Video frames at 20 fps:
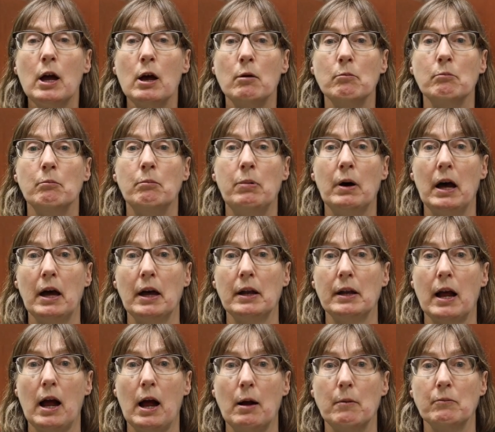but
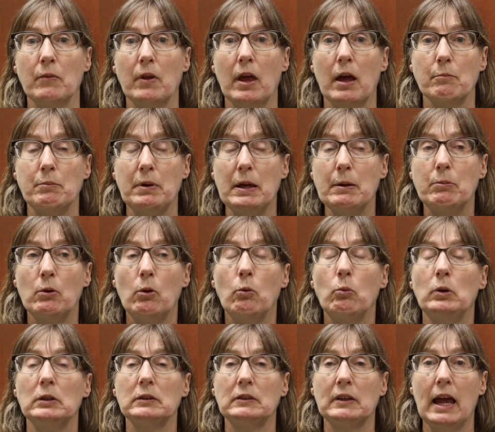people
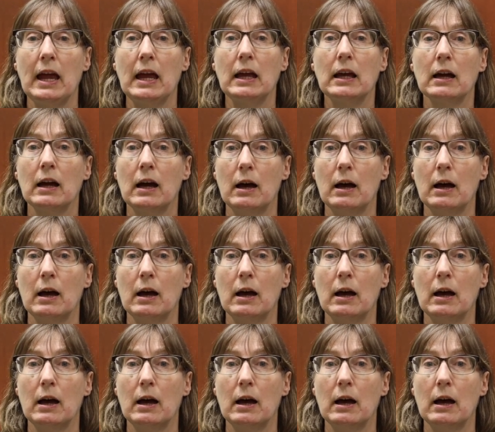will take